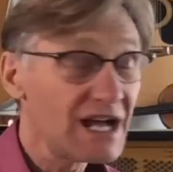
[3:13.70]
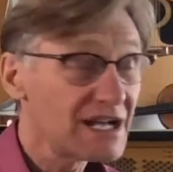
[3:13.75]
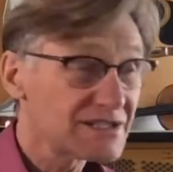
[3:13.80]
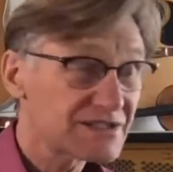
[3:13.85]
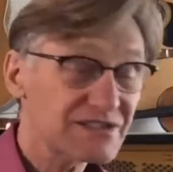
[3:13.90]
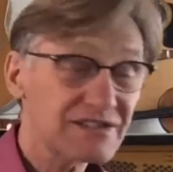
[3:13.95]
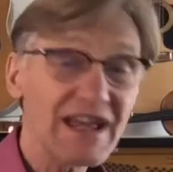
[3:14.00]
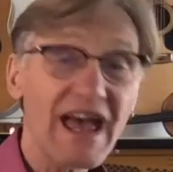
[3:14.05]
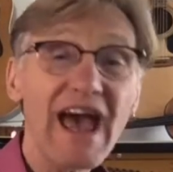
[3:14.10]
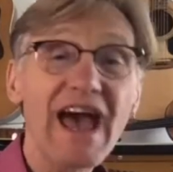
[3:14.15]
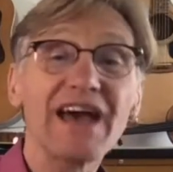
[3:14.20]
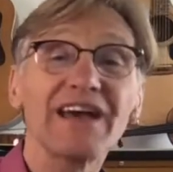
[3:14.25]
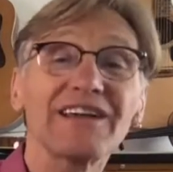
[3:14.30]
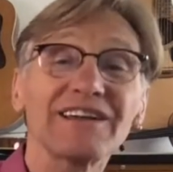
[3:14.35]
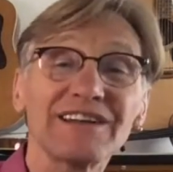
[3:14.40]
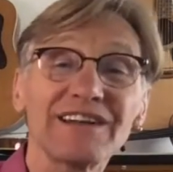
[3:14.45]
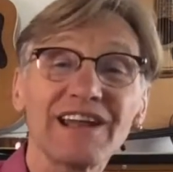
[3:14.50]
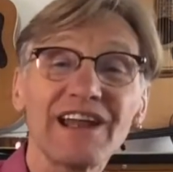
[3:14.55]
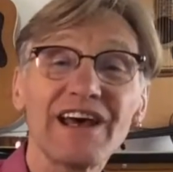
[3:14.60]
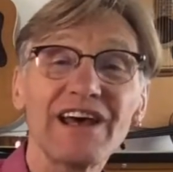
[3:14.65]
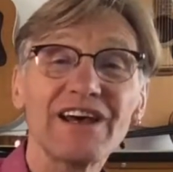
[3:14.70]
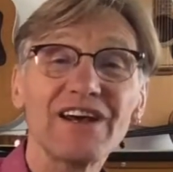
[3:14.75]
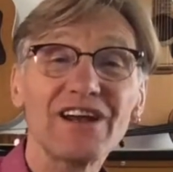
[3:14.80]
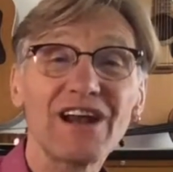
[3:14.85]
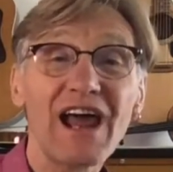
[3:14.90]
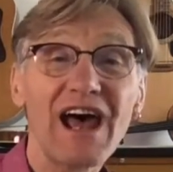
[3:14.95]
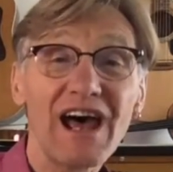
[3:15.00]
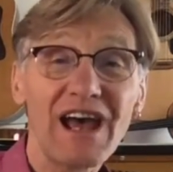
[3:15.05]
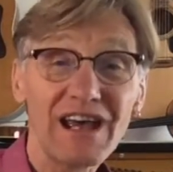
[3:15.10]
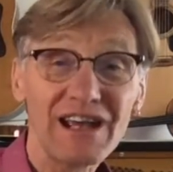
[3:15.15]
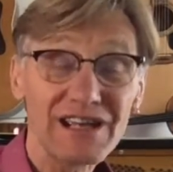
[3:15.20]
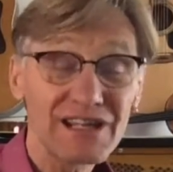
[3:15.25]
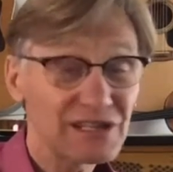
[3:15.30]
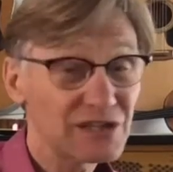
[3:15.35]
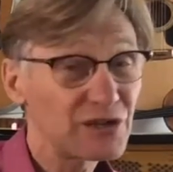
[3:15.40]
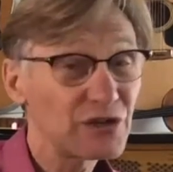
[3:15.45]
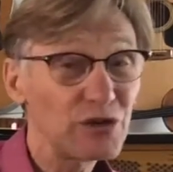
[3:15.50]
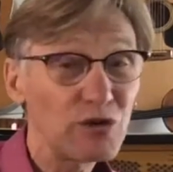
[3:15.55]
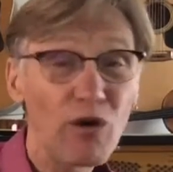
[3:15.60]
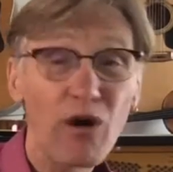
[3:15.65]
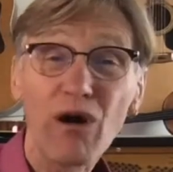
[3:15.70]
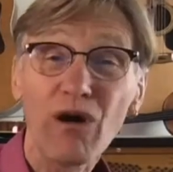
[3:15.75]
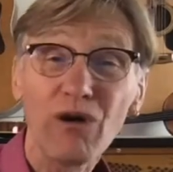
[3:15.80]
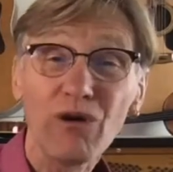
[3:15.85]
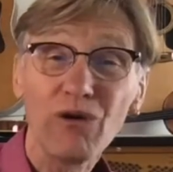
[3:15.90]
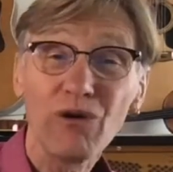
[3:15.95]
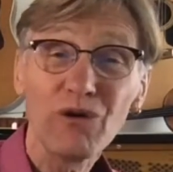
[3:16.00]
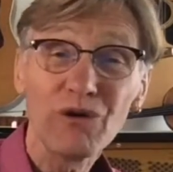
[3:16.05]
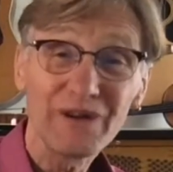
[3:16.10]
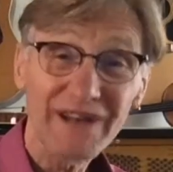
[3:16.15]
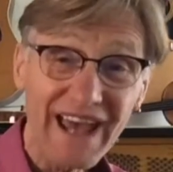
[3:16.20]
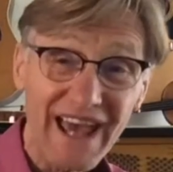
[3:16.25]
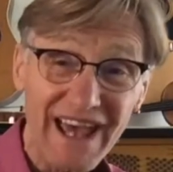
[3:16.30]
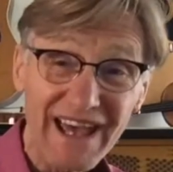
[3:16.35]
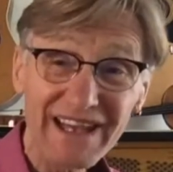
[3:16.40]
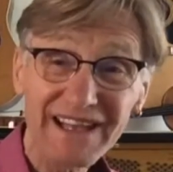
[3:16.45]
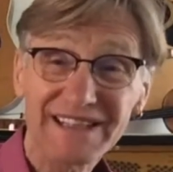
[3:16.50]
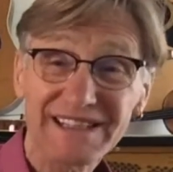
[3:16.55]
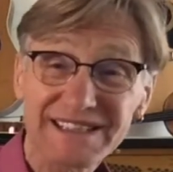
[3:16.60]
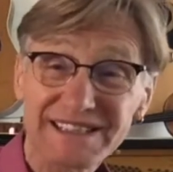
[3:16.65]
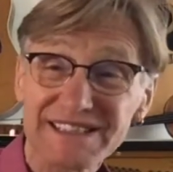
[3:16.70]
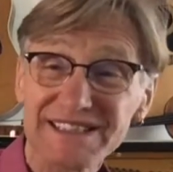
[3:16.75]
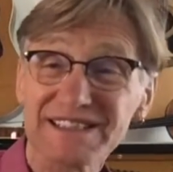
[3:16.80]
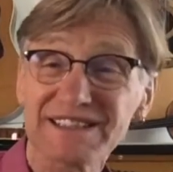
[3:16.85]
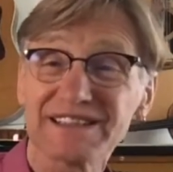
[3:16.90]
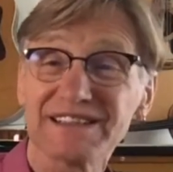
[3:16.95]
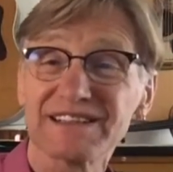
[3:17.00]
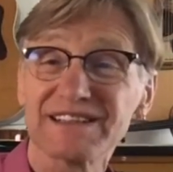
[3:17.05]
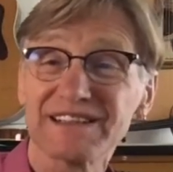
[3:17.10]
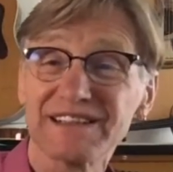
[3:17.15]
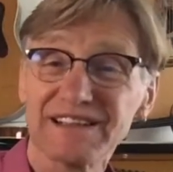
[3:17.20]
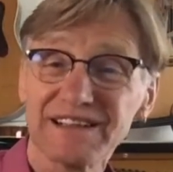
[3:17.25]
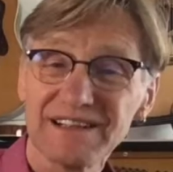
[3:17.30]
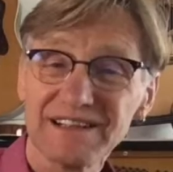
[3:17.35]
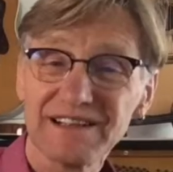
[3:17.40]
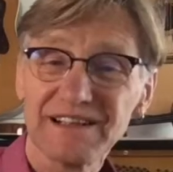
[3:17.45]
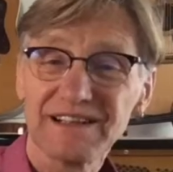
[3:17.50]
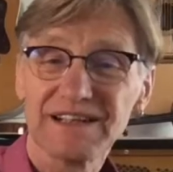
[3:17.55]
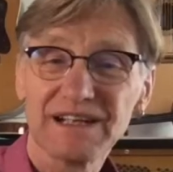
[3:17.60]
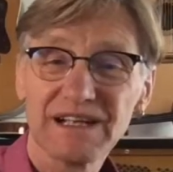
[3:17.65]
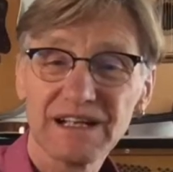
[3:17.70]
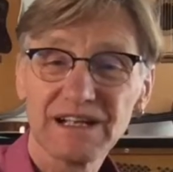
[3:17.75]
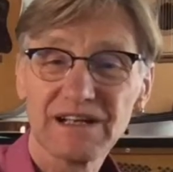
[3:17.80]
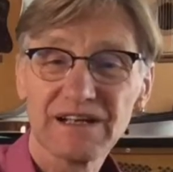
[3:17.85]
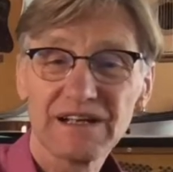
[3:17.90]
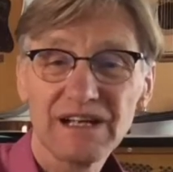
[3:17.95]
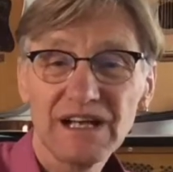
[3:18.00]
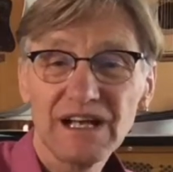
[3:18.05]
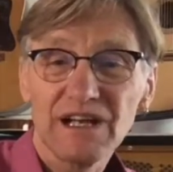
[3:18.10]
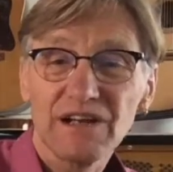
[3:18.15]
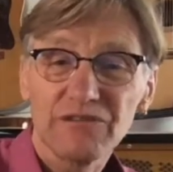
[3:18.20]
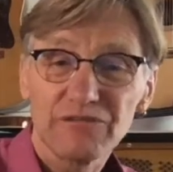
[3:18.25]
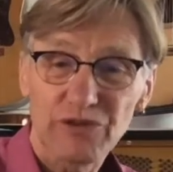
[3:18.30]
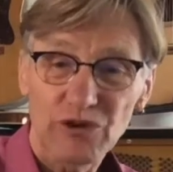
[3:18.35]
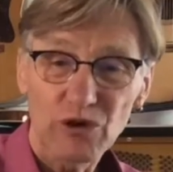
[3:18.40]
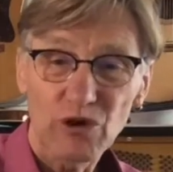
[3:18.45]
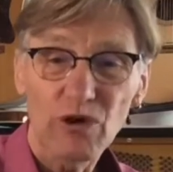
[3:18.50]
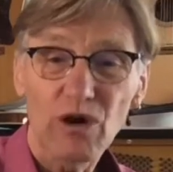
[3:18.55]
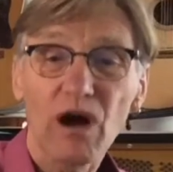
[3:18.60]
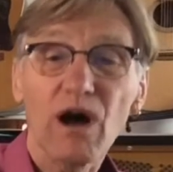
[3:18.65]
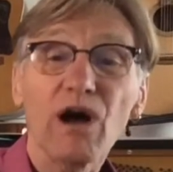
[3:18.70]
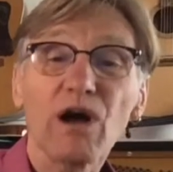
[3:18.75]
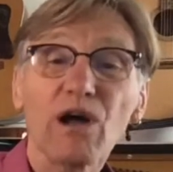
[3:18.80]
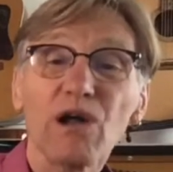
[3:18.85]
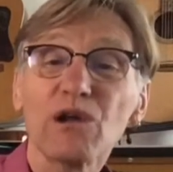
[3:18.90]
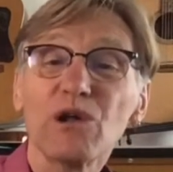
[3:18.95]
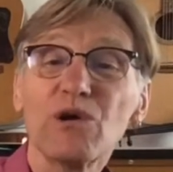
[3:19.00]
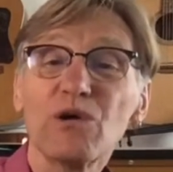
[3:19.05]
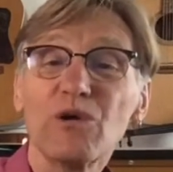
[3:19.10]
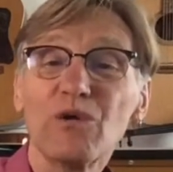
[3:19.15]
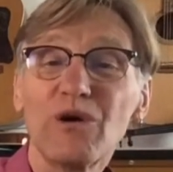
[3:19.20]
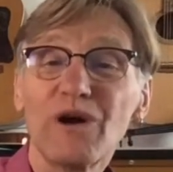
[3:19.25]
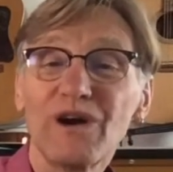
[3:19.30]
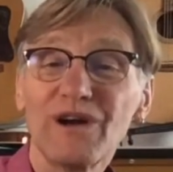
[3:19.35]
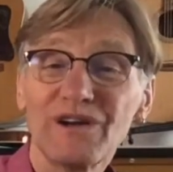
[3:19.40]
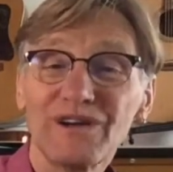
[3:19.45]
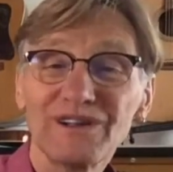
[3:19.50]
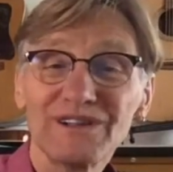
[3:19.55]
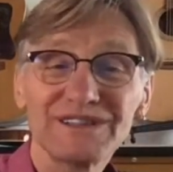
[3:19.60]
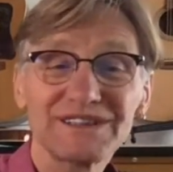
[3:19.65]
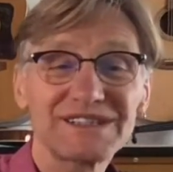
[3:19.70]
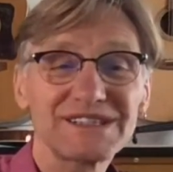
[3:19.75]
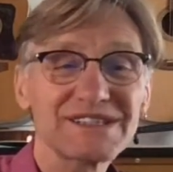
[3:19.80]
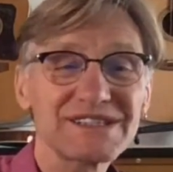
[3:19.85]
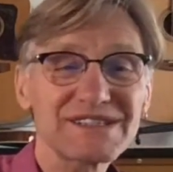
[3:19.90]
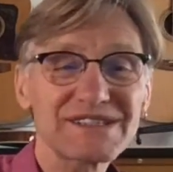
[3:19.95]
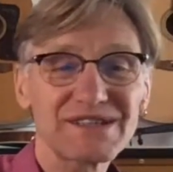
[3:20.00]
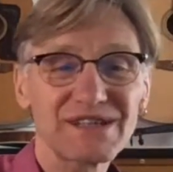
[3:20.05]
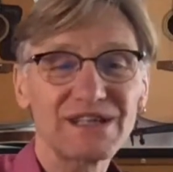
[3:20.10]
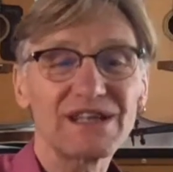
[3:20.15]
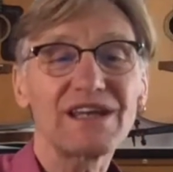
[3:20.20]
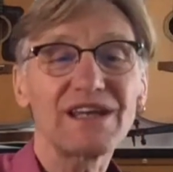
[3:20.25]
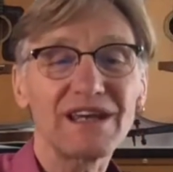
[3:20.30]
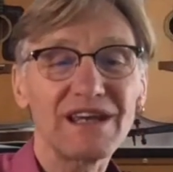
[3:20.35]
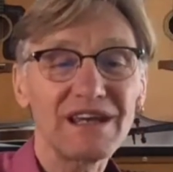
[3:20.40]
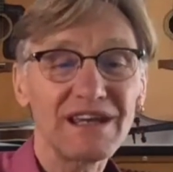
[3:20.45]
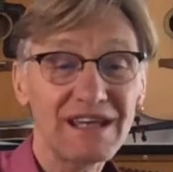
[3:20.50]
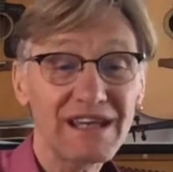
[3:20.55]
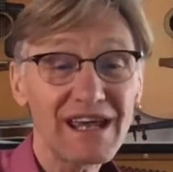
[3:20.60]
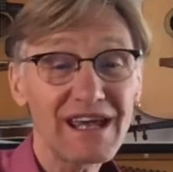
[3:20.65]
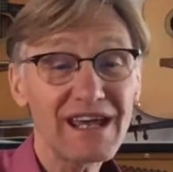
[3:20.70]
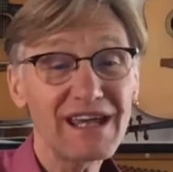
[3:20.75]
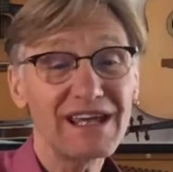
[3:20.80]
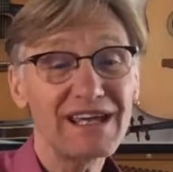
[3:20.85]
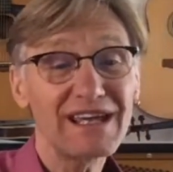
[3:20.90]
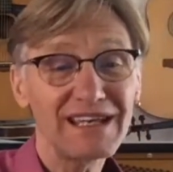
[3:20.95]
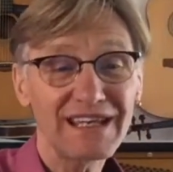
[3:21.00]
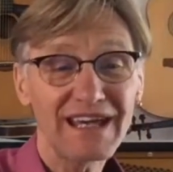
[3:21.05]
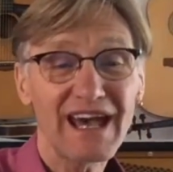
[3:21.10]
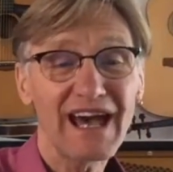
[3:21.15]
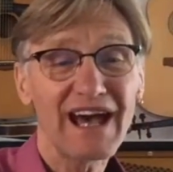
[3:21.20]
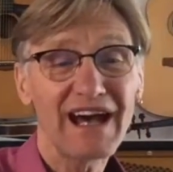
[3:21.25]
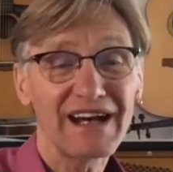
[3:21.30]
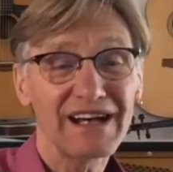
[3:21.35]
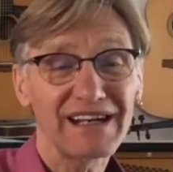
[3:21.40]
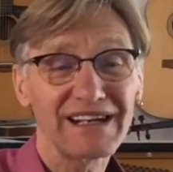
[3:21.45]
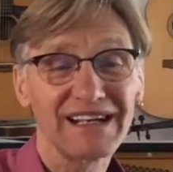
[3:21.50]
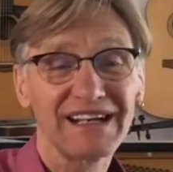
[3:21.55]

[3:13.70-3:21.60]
stand there like you own it, for all the world to see. Yeah.